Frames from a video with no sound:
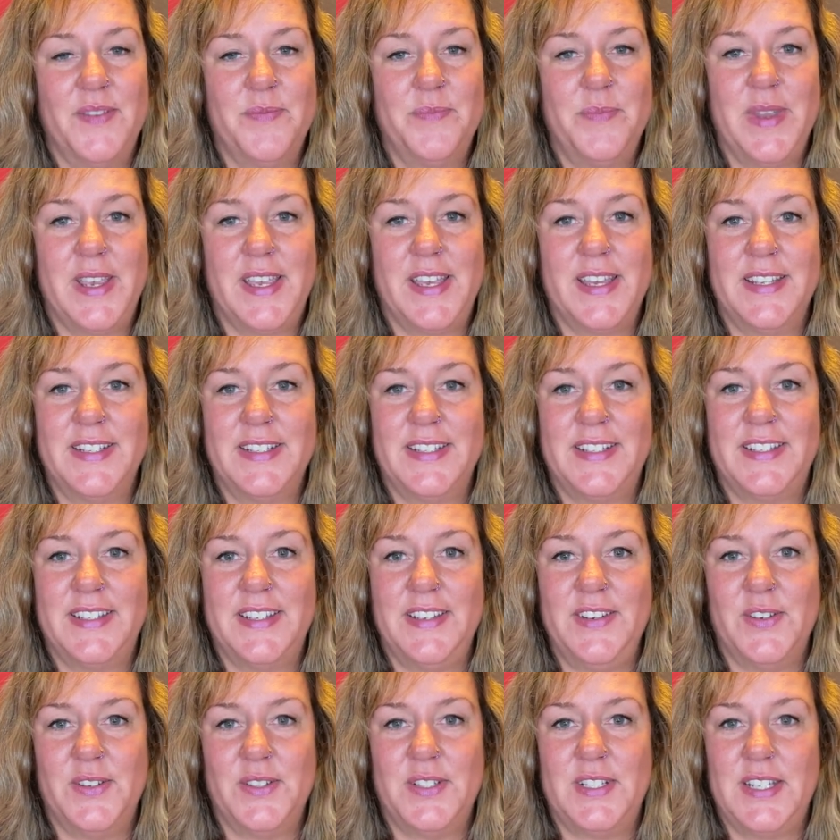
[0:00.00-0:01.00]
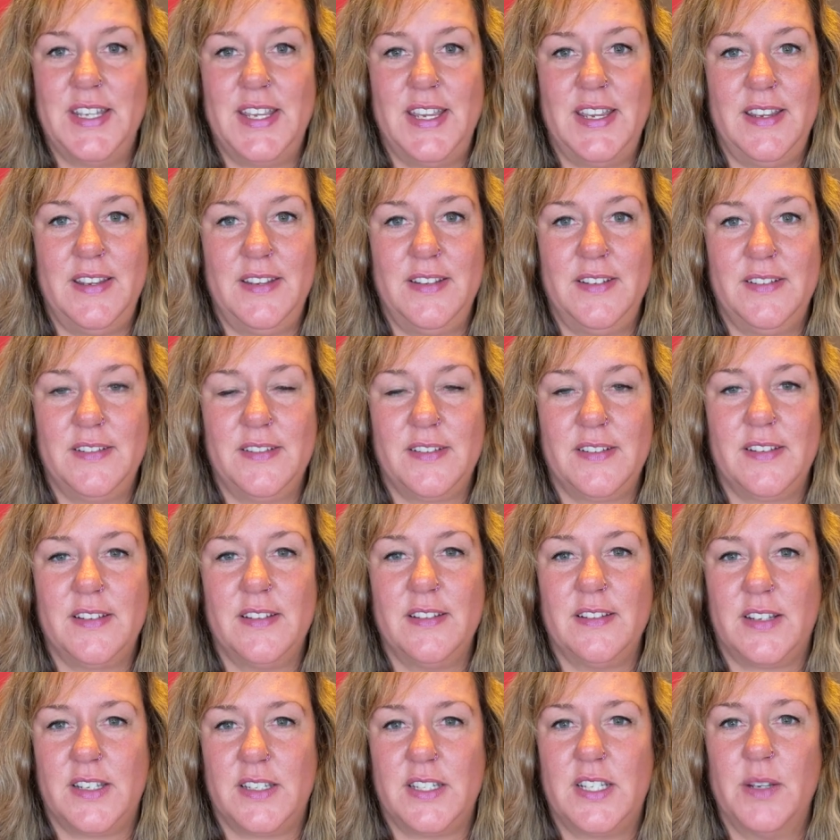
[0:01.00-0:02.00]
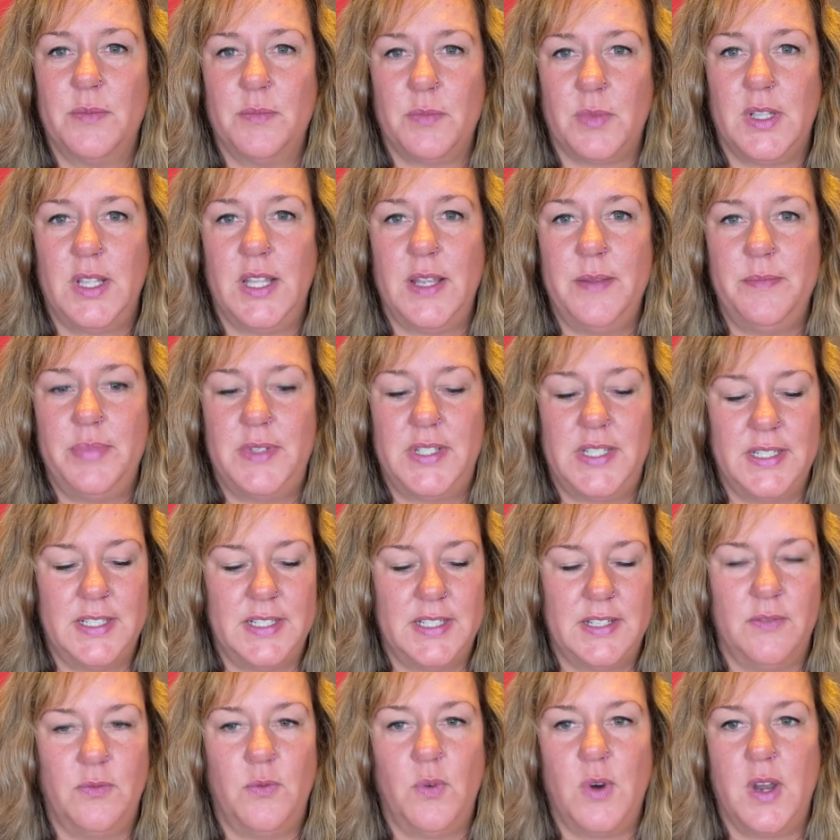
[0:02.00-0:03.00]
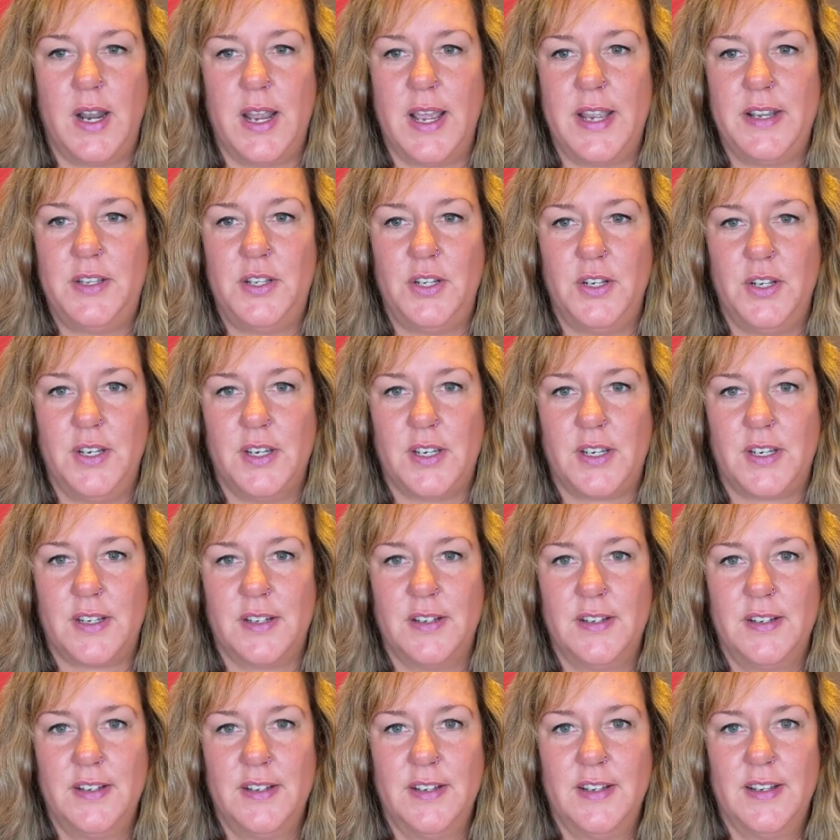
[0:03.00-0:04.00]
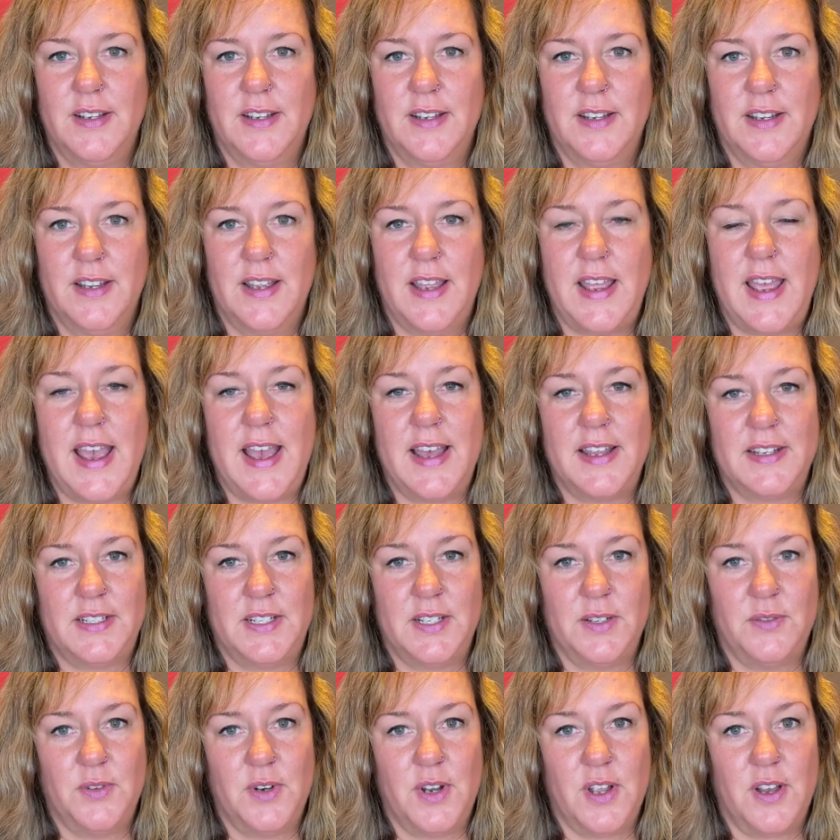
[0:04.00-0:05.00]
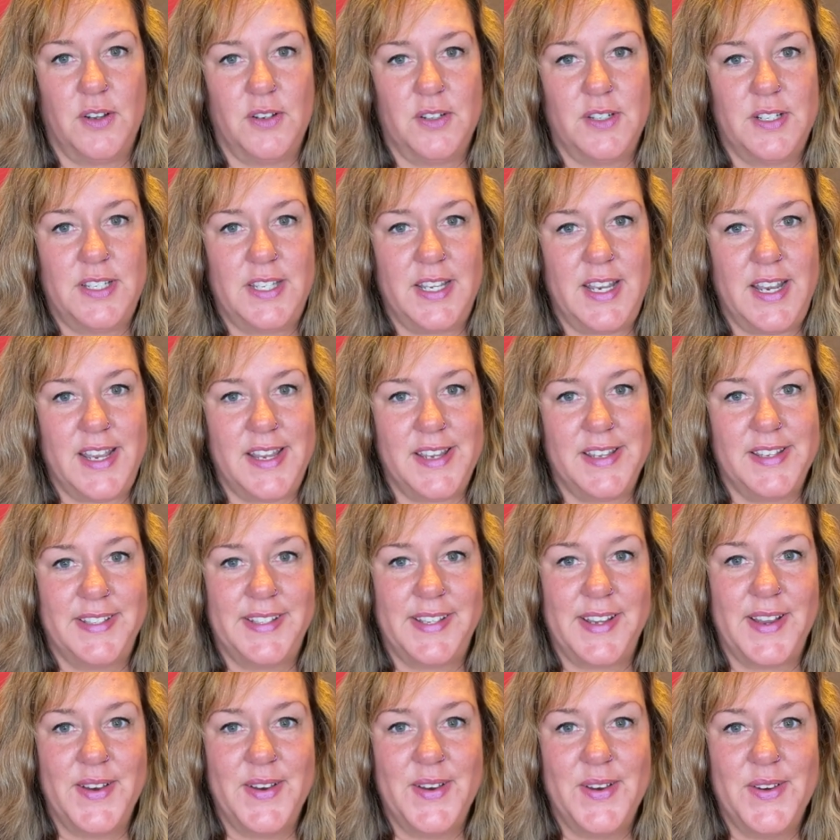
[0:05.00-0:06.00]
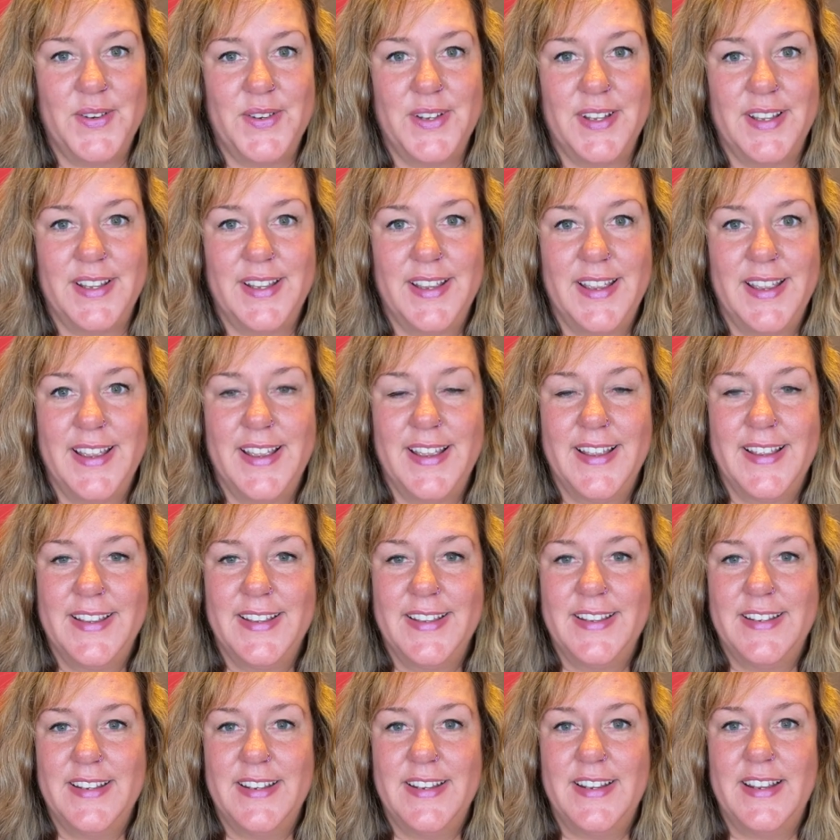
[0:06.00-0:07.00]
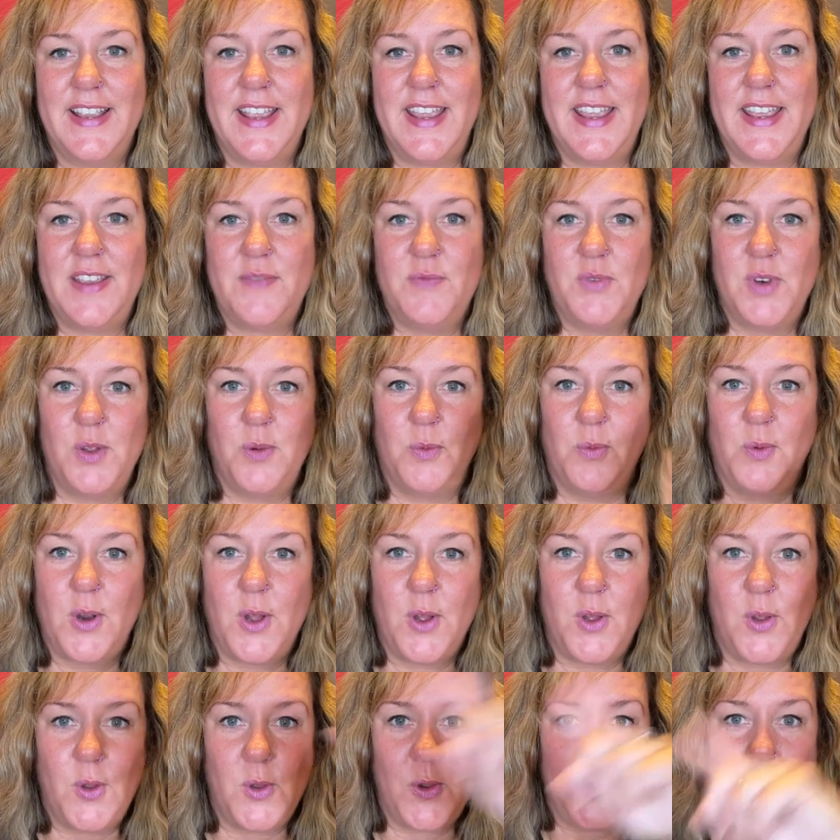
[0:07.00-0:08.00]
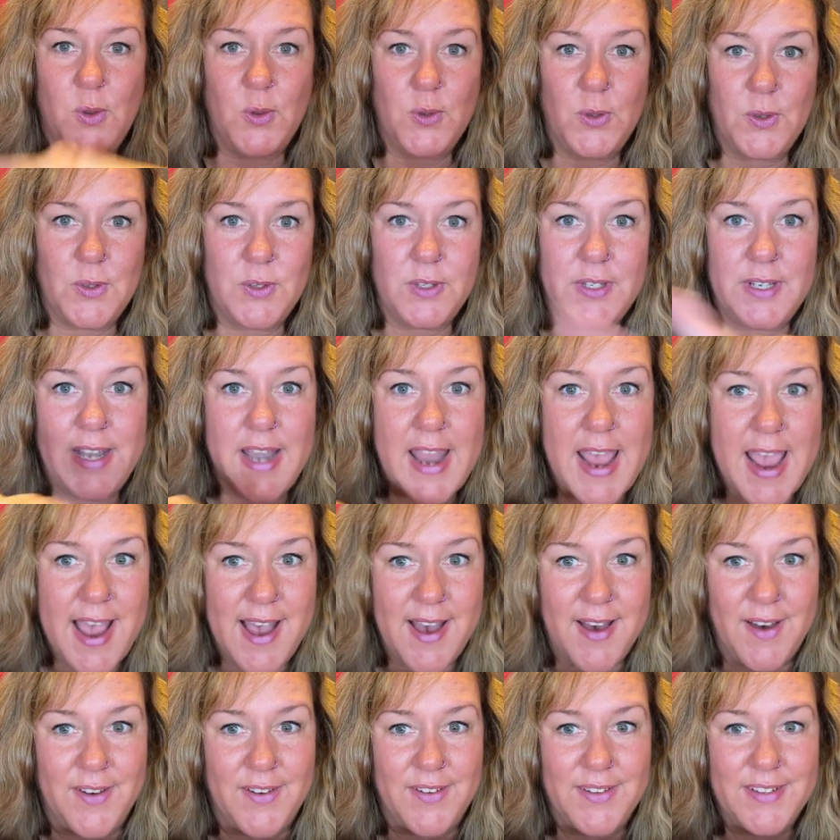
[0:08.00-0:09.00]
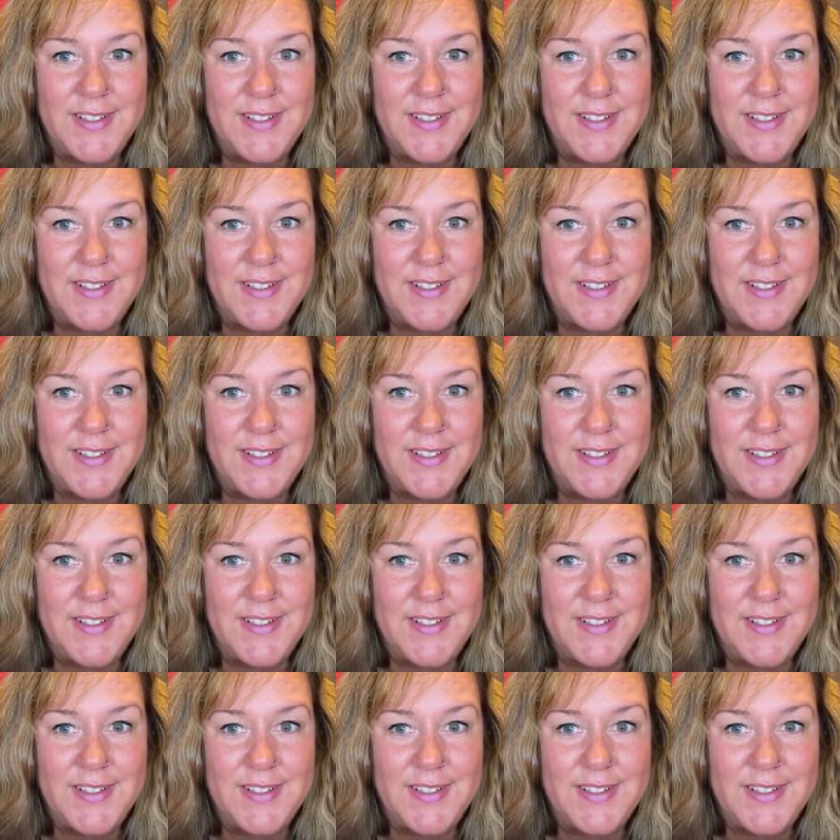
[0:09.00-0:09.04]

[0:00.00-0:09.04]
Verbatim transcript: because you'll see some glimpses of what I took at Silver Dollar City. So it will roll now.